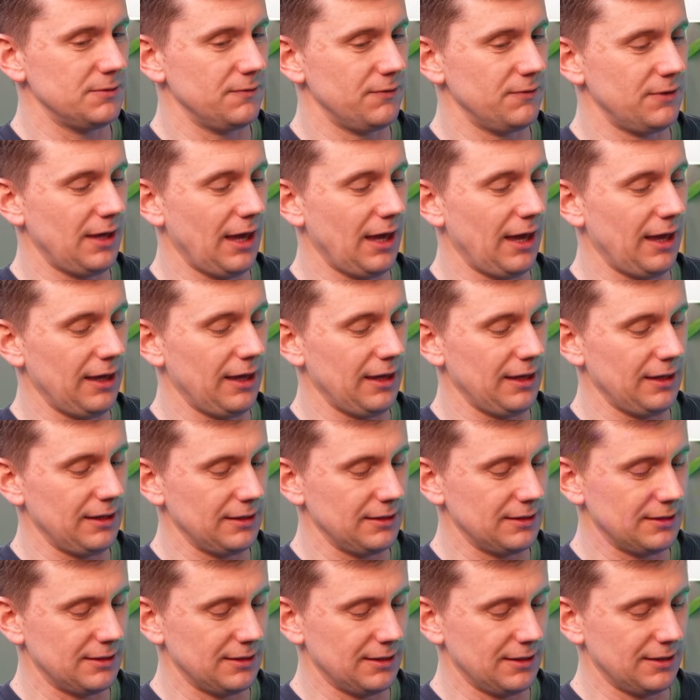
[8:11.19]
of
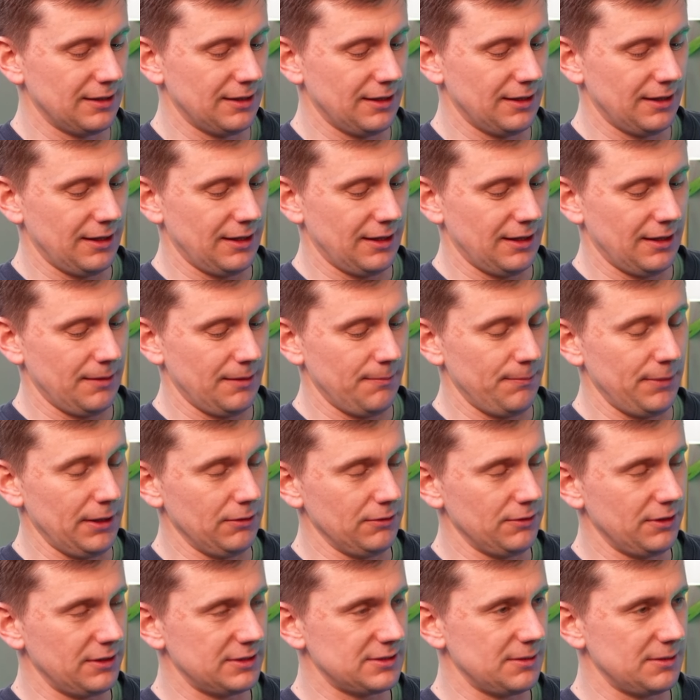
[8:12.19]

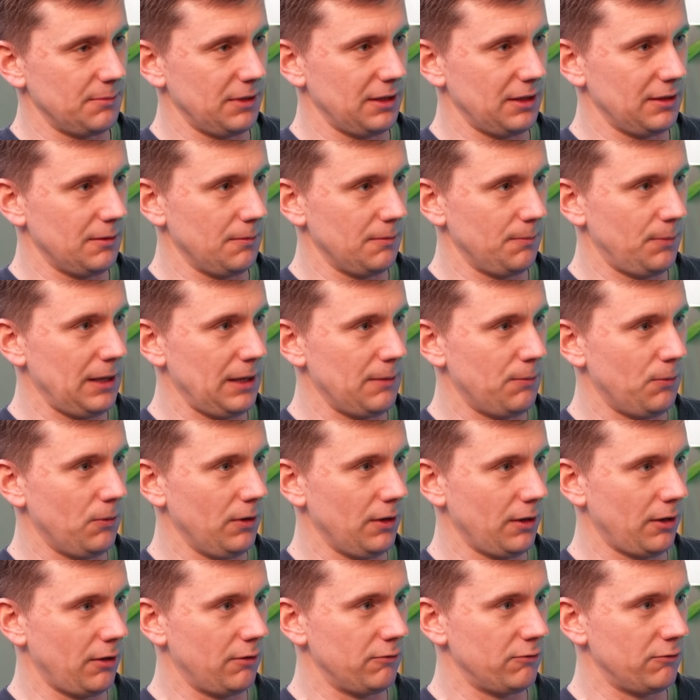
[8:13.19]
building something that people
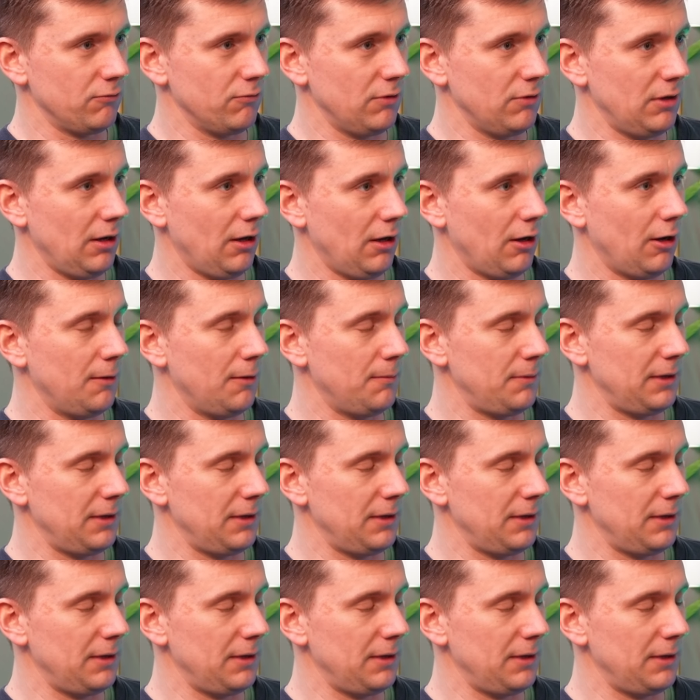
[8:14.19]
are going to reliably